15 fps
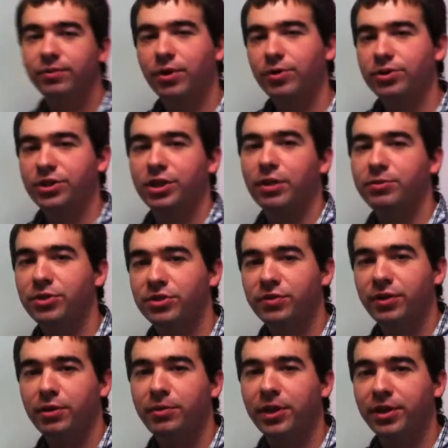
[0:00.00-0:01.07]
hosting options
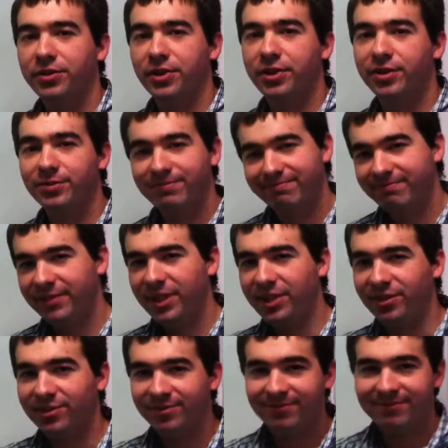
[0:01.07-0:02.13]
available out there.
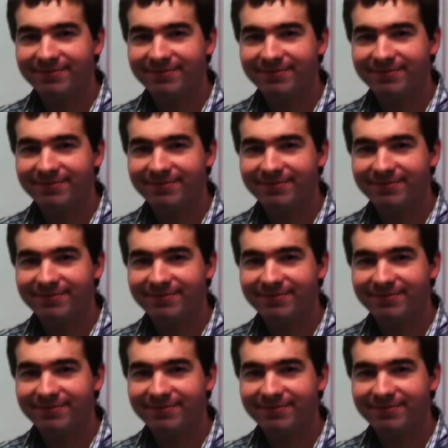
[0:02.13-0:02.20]
Thank you.